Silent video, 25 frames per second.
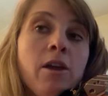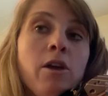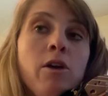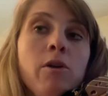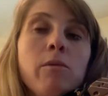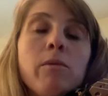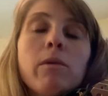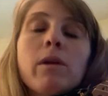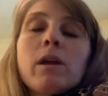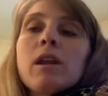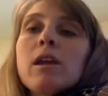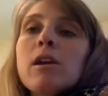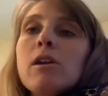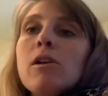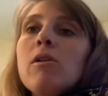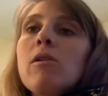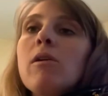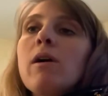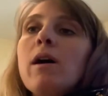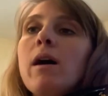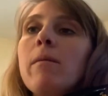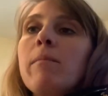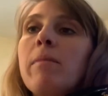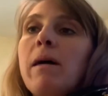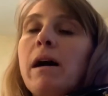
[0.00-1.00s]
We're gonna
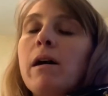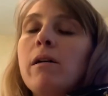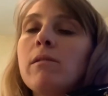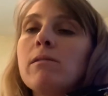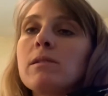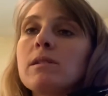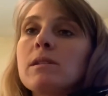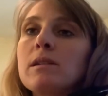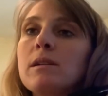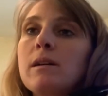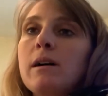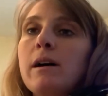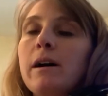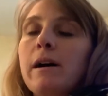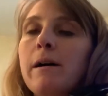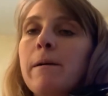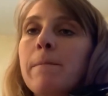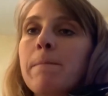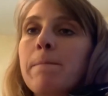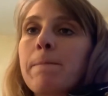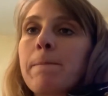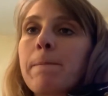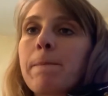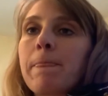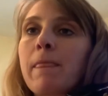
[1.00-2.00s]
go about
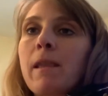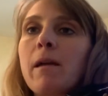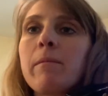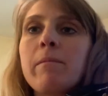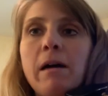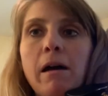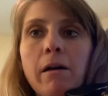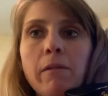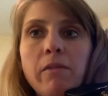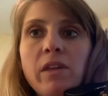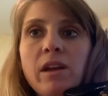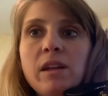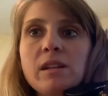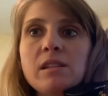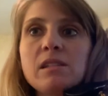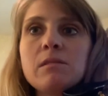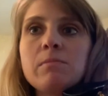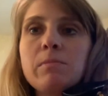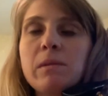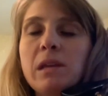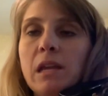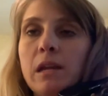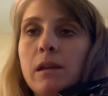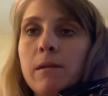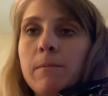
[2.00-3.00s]
that
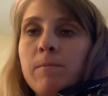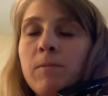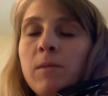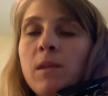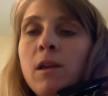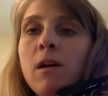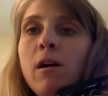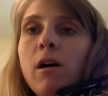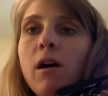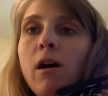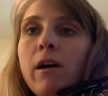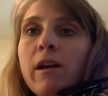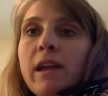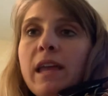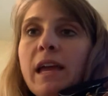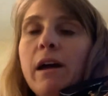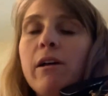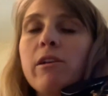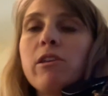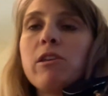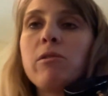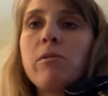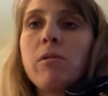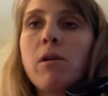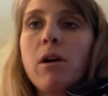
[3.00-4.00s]
speed. I'll
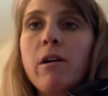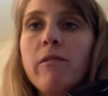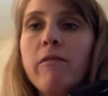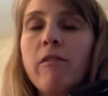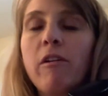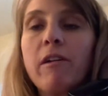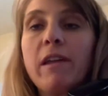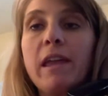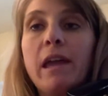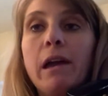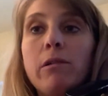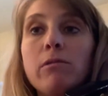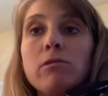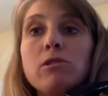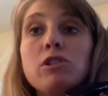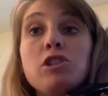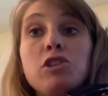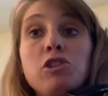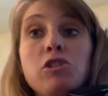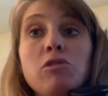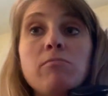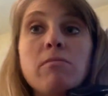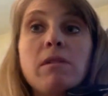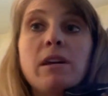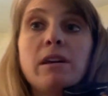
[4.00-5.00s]
count you off. I'll count
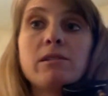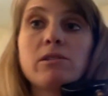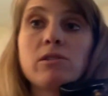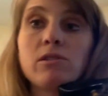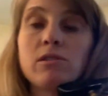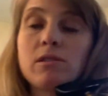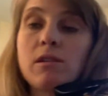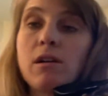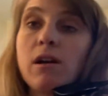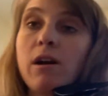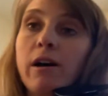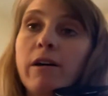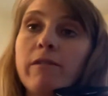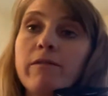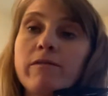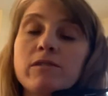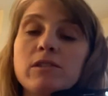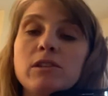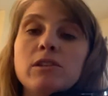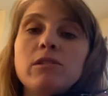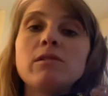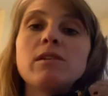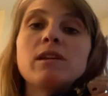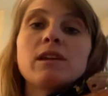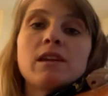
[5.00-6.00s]
2 measures off
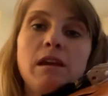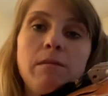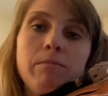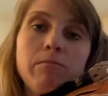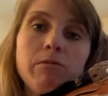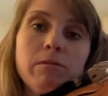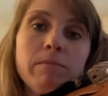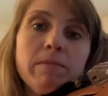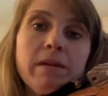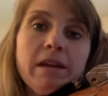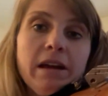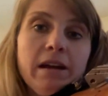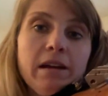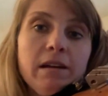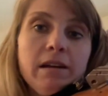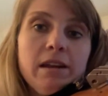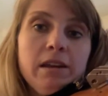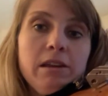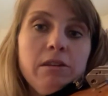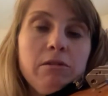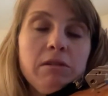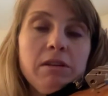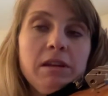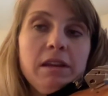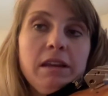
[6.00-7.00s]
so you can get prepared
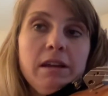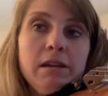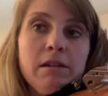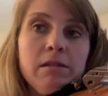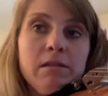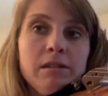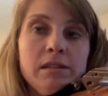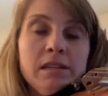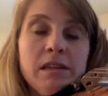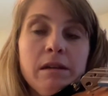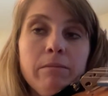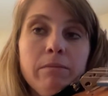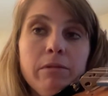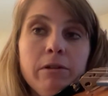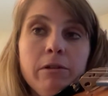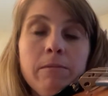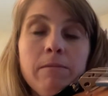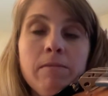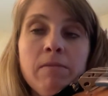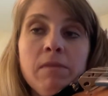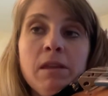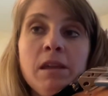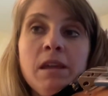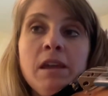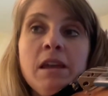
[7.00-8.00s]
and you can hear the
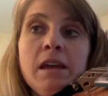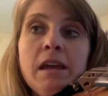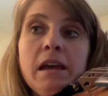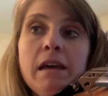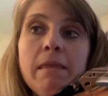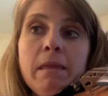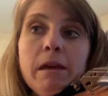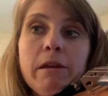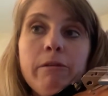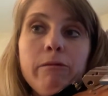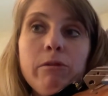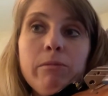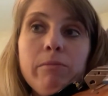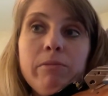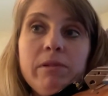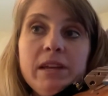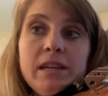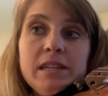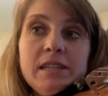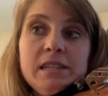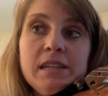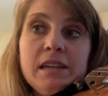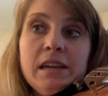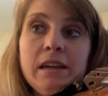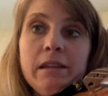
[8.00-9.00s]
tempo. And then we'll play
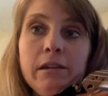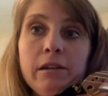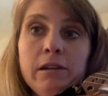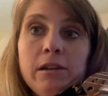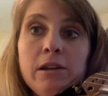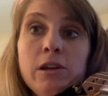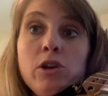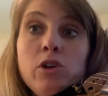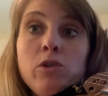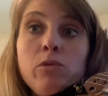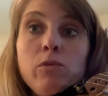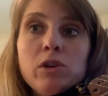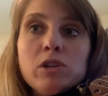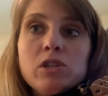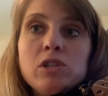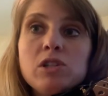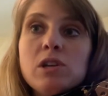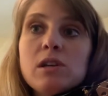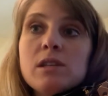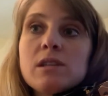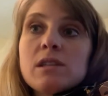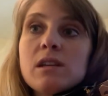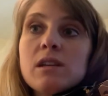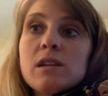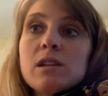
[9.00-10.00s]
together. We're
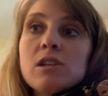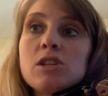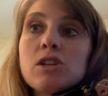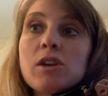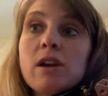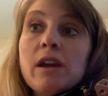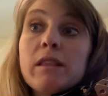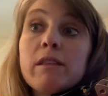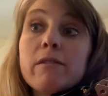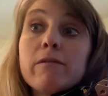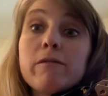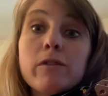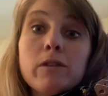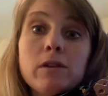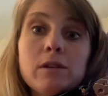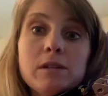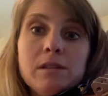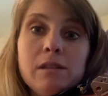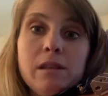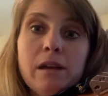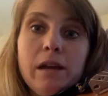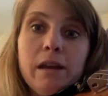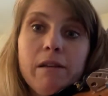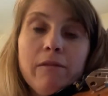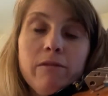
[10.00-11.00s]
just gonna try the
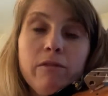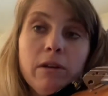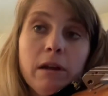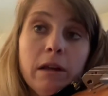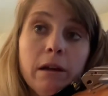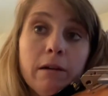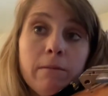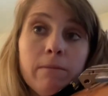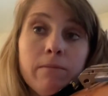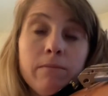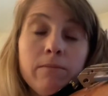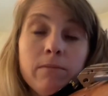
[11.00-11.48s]
first line for now.